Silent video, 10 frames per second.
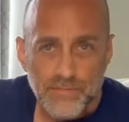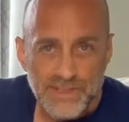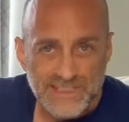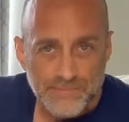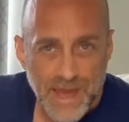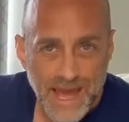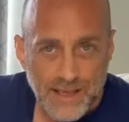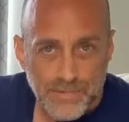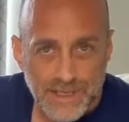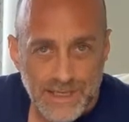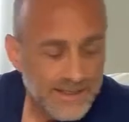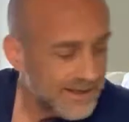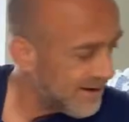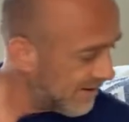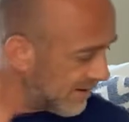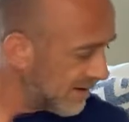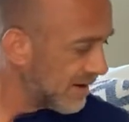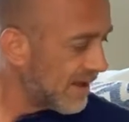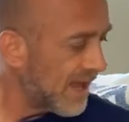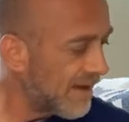this bag being in there,
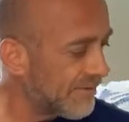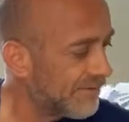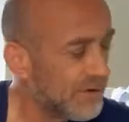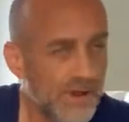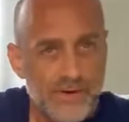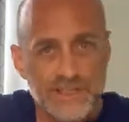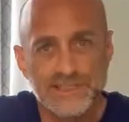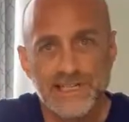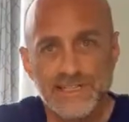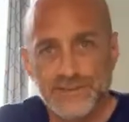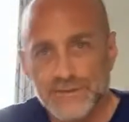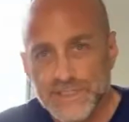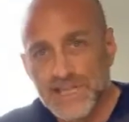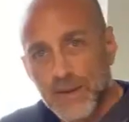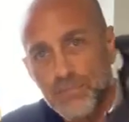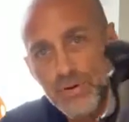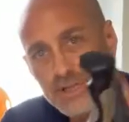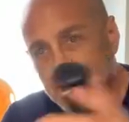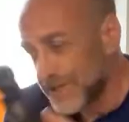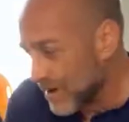I have a few other accessories that I put
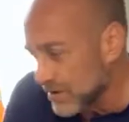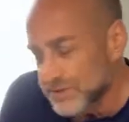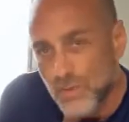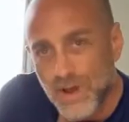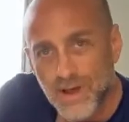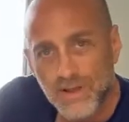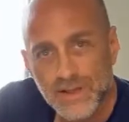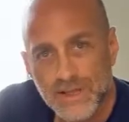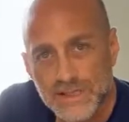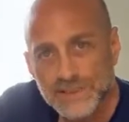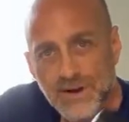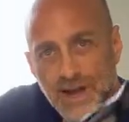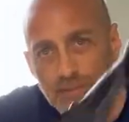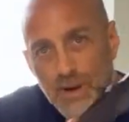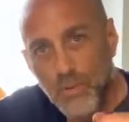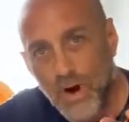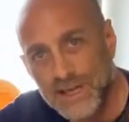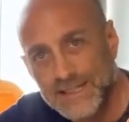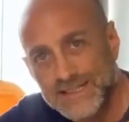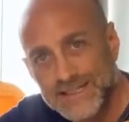in there as well. So I have my
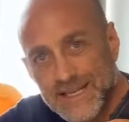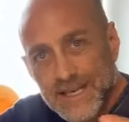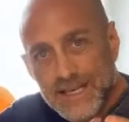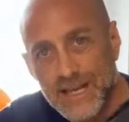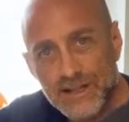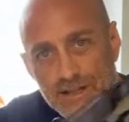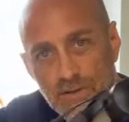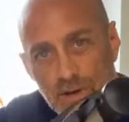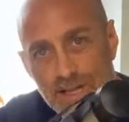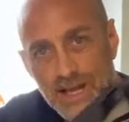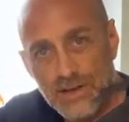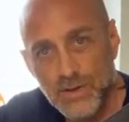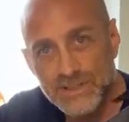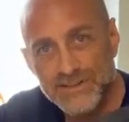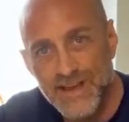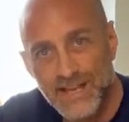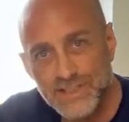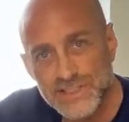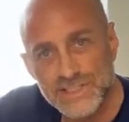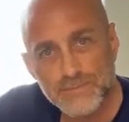walking stick, and I can always
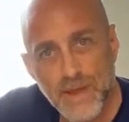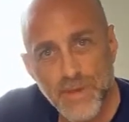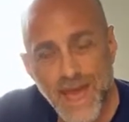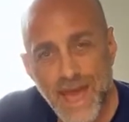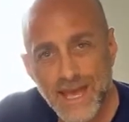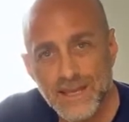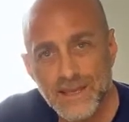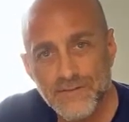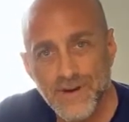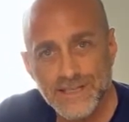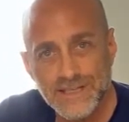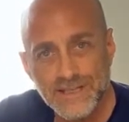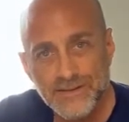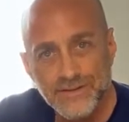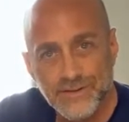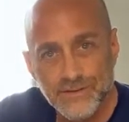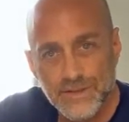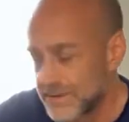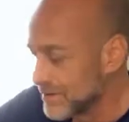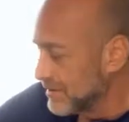attach this to my bag if I needed
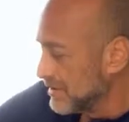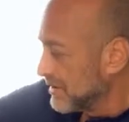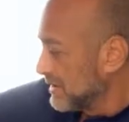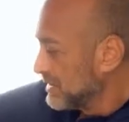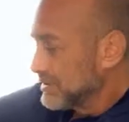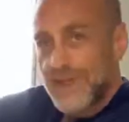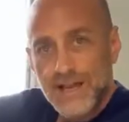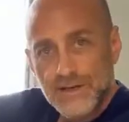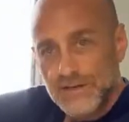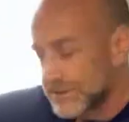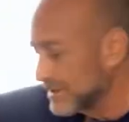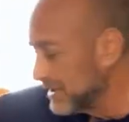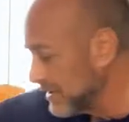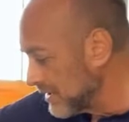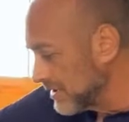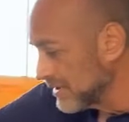to. So that goes in here.